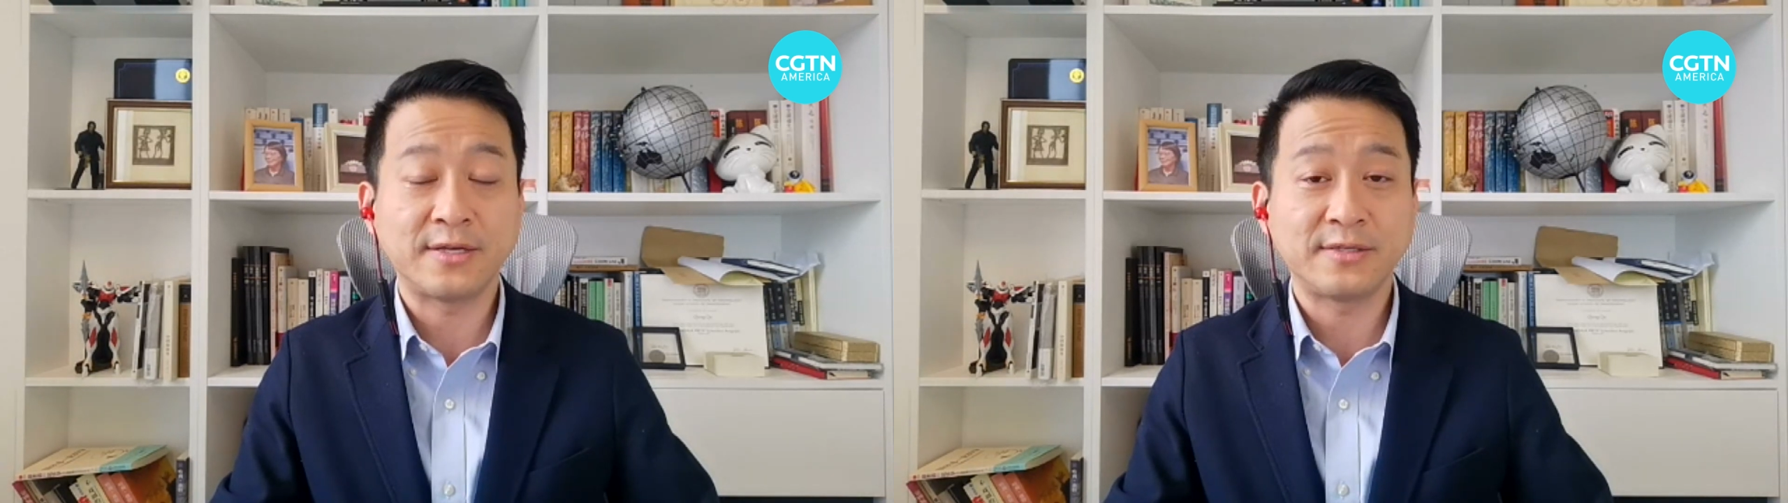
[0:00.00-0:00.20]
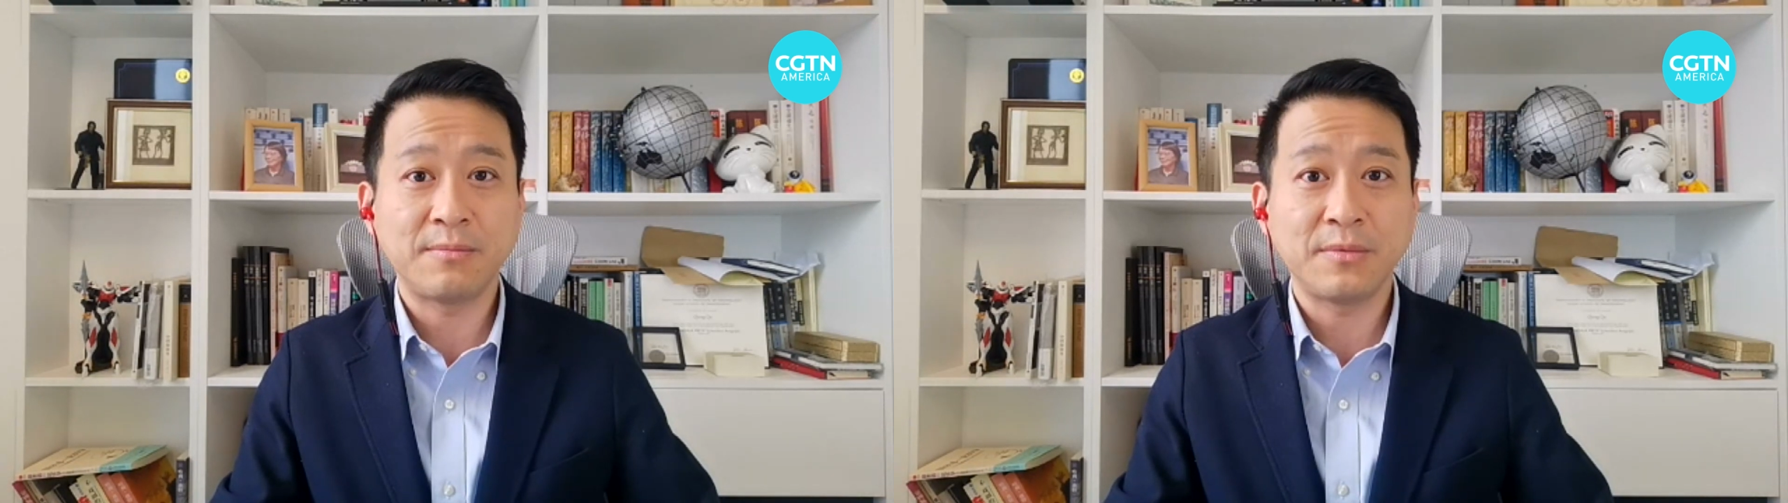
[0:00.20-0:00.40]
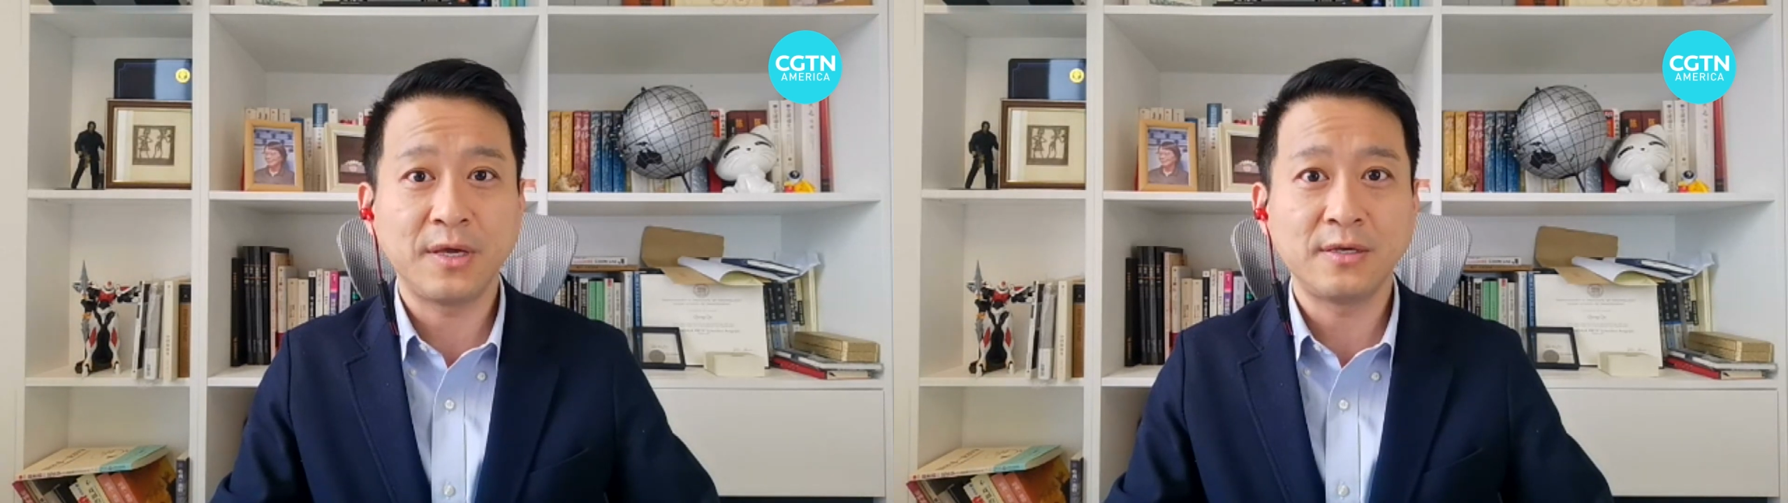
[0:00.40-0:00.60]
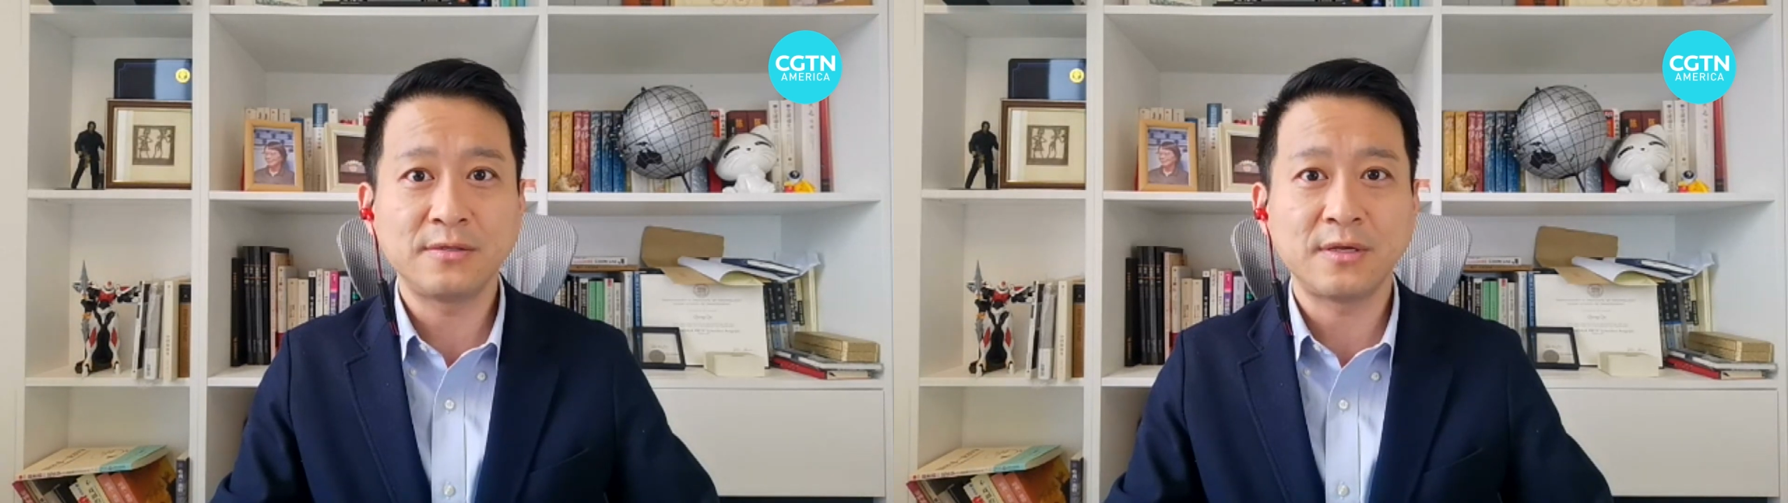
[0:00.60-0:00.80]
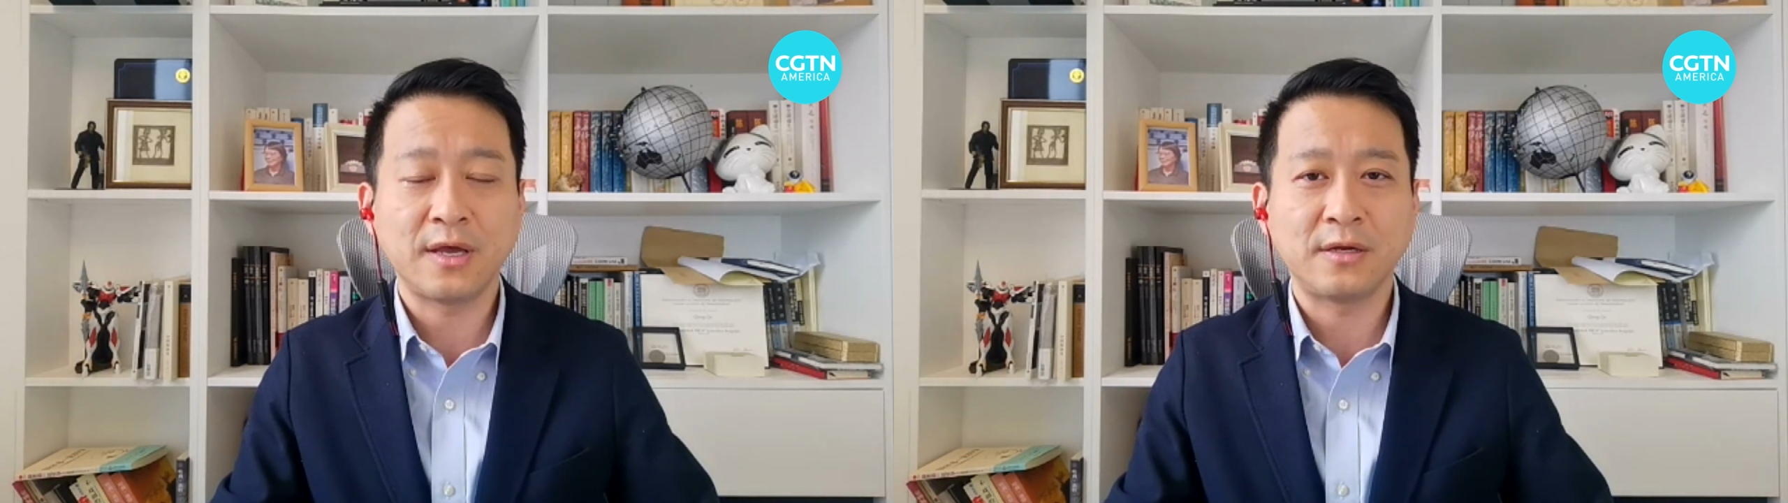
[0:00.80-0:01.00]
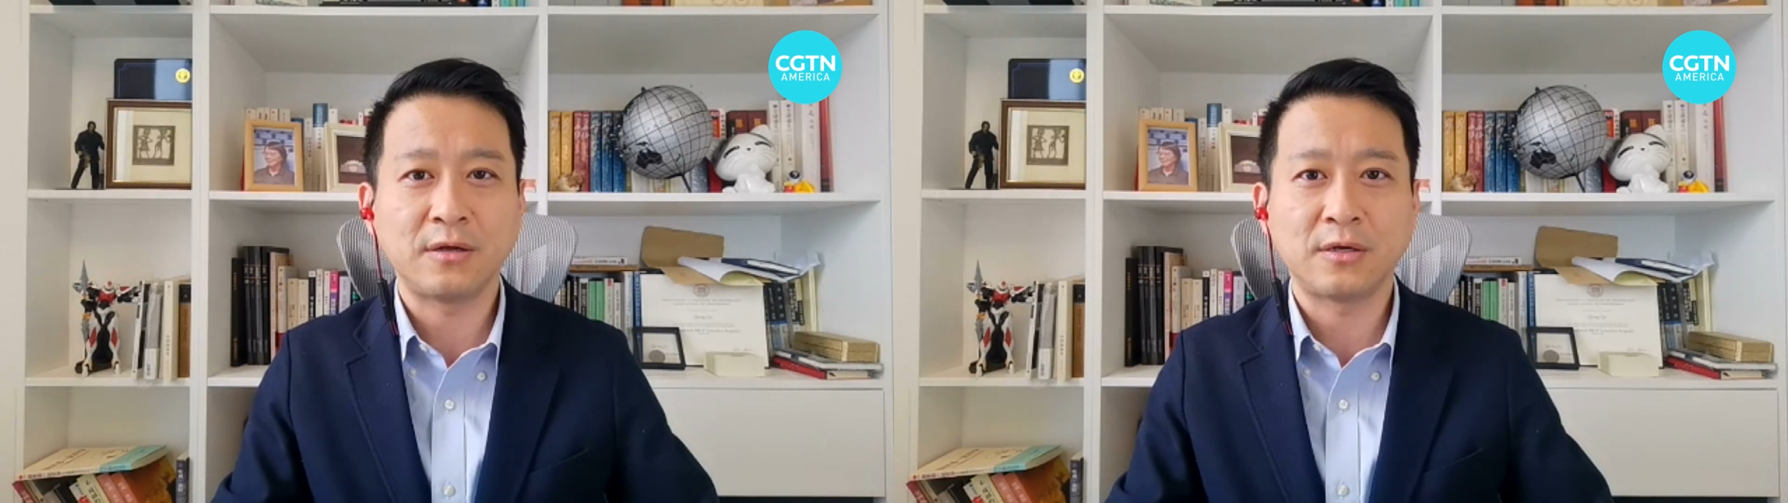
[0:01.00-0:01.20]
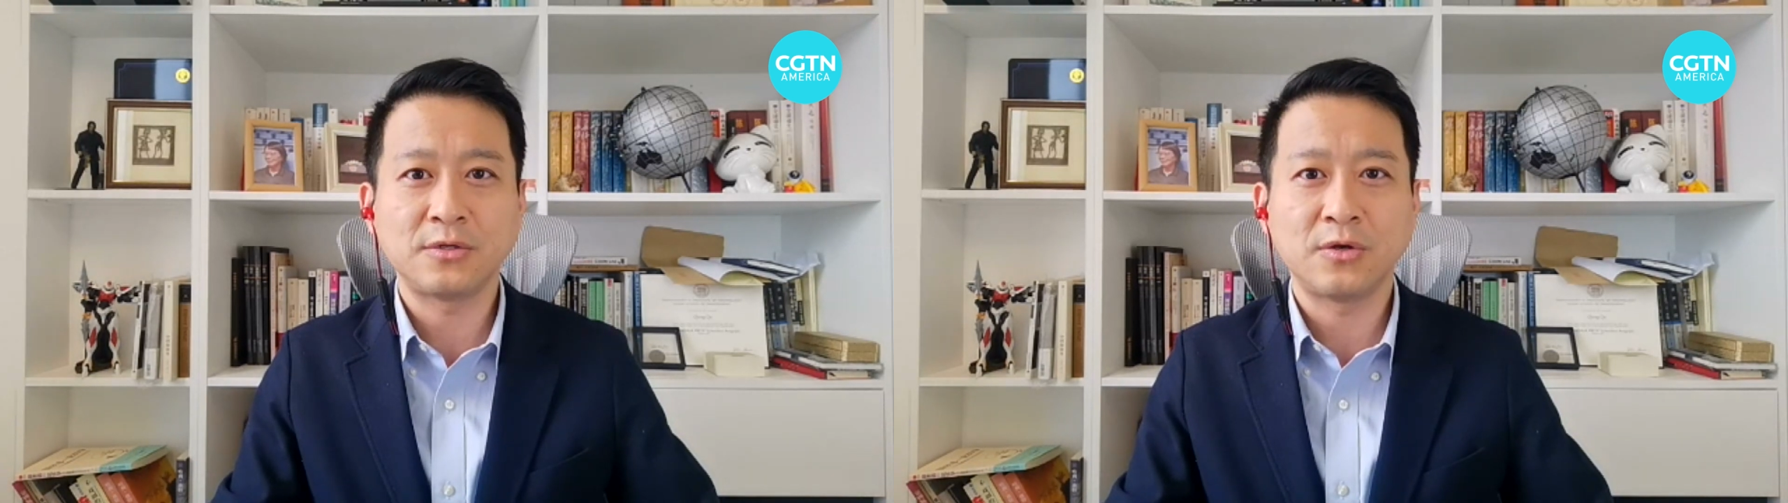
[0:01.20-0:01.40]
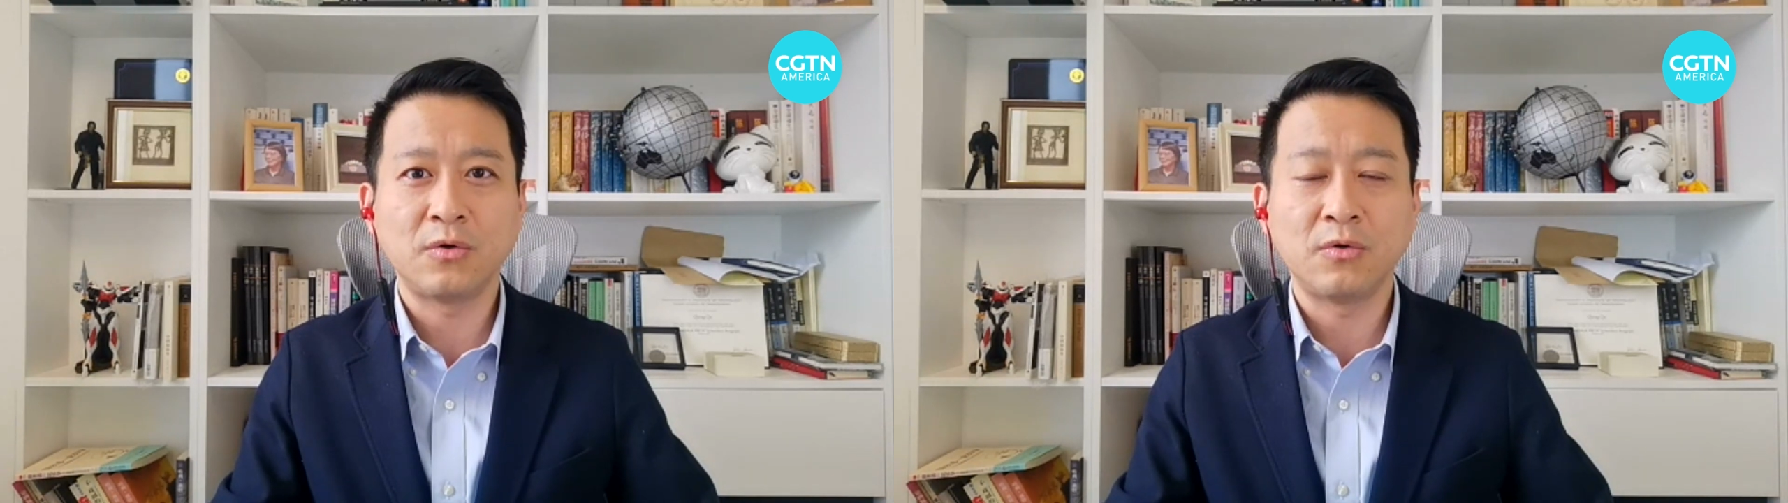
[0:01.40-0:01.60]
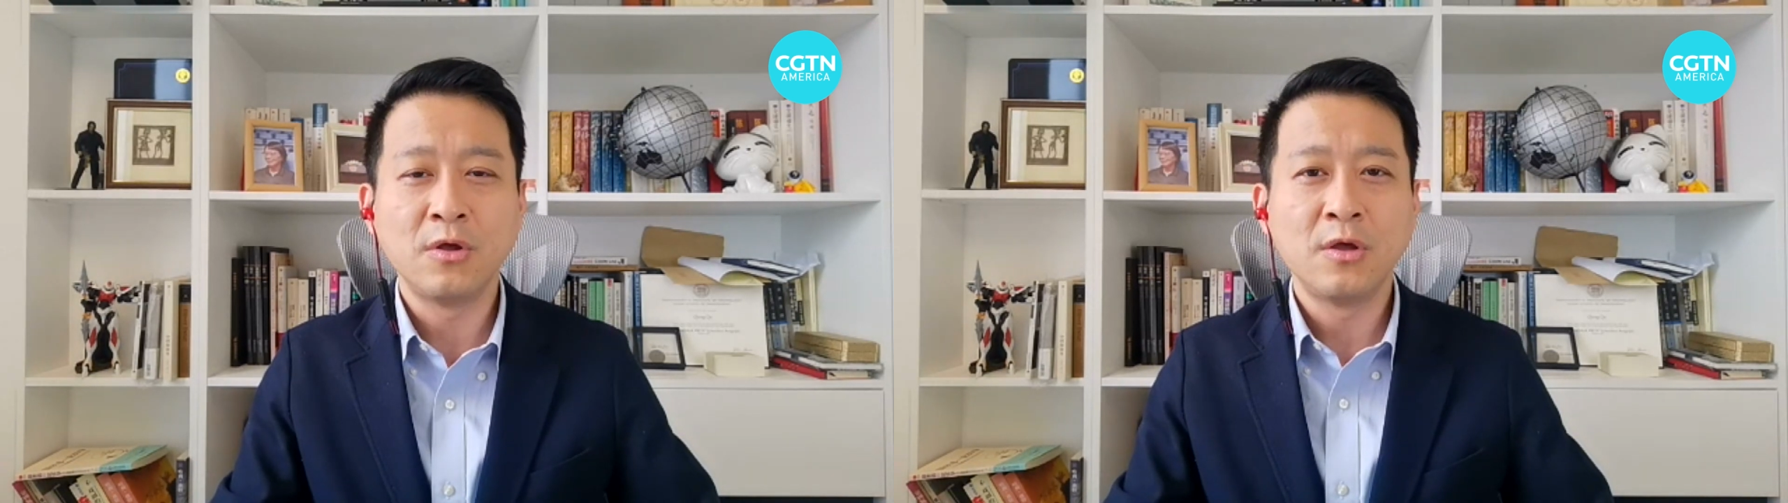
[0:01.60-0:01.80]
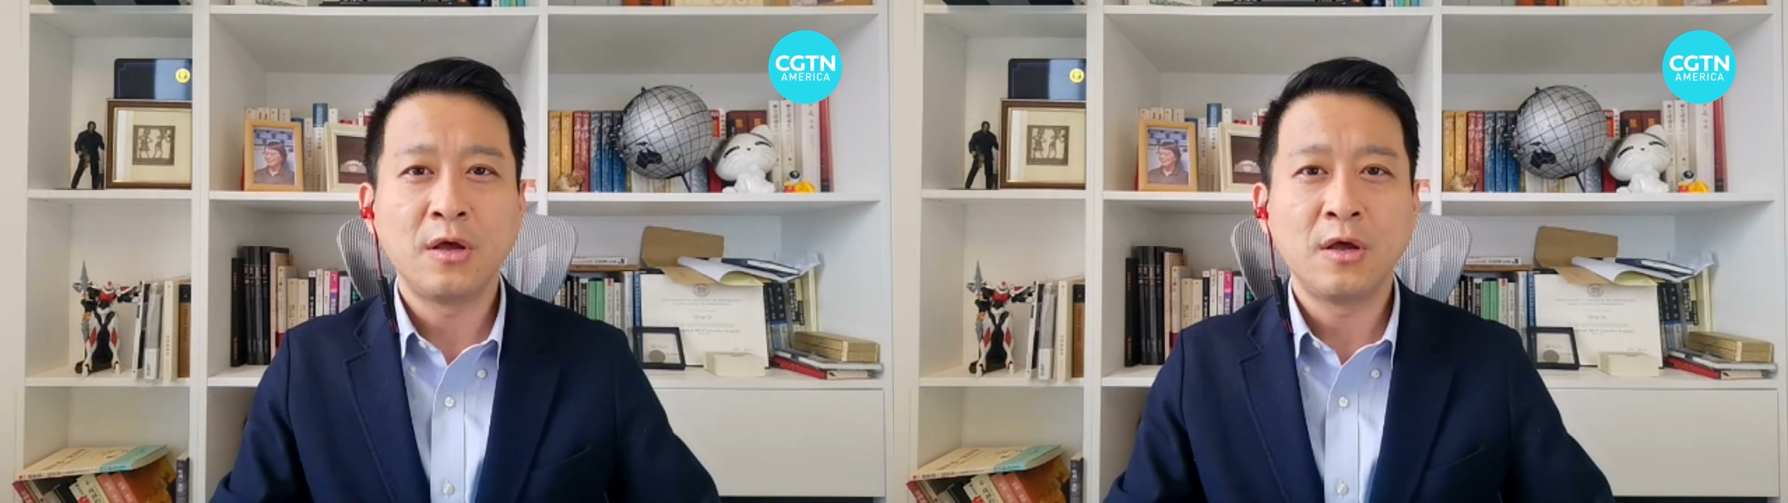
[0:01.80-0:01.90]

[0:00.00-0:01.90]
SMEs and also